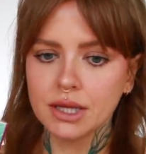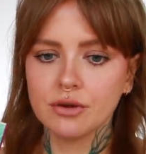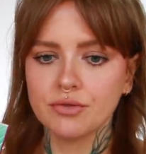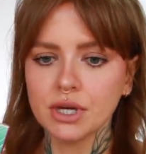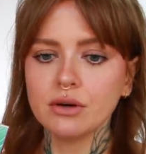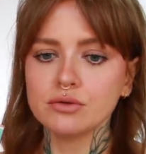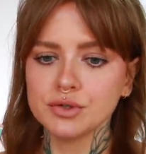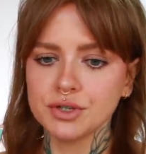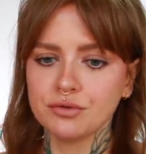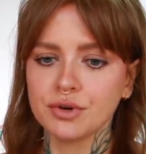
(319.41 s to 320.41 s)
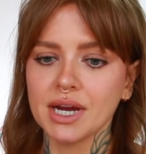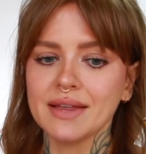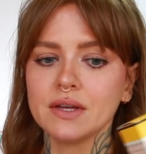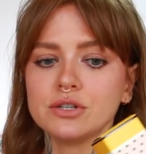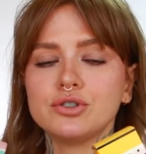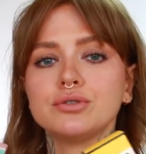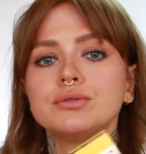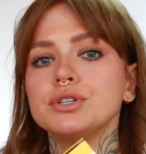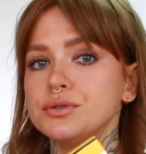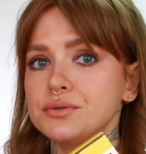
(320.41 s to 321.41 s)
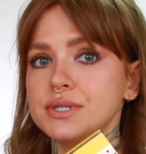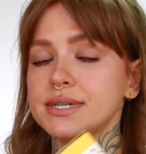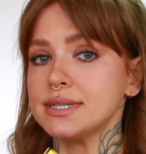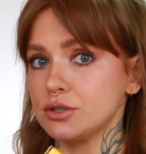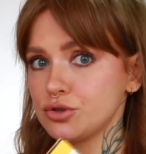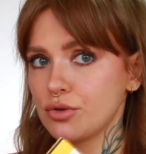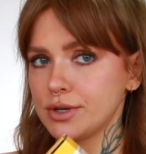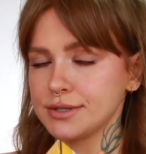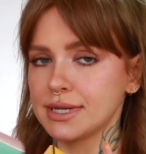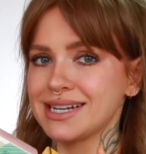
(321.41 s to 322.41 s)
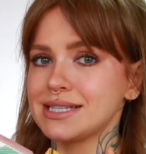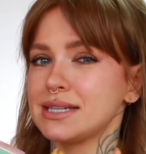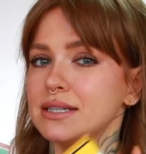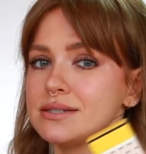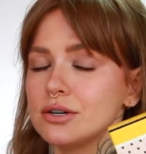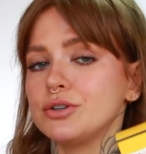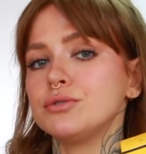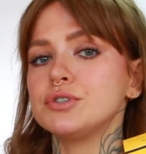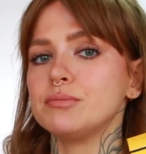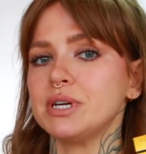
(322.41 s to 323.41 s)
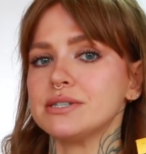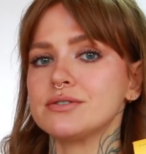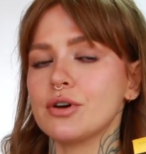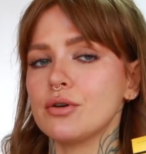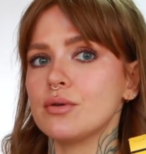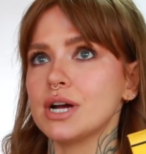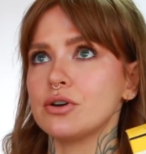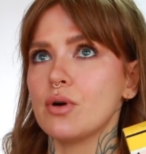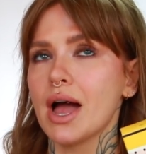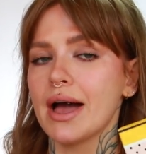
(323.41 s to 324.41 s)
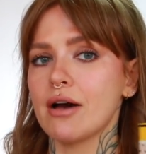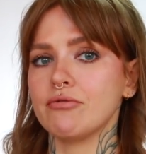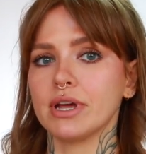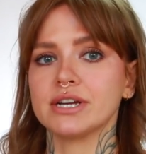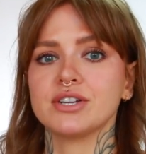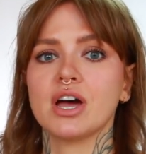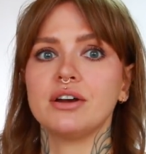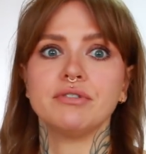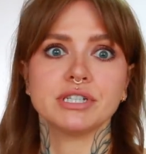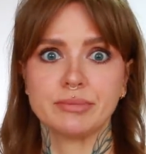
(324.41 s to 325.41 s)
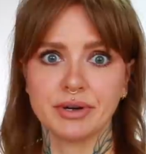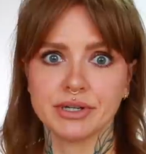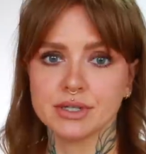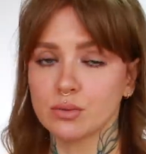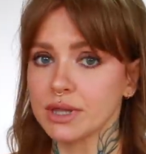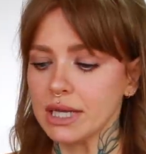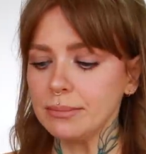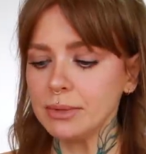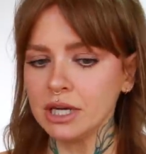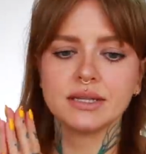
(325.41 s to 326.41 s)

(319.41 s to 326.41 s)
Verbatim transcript: They're vegan, cruelty free, and they do use essential oils. Like I said, these are new to me, so I don't have like a ton of experience with them.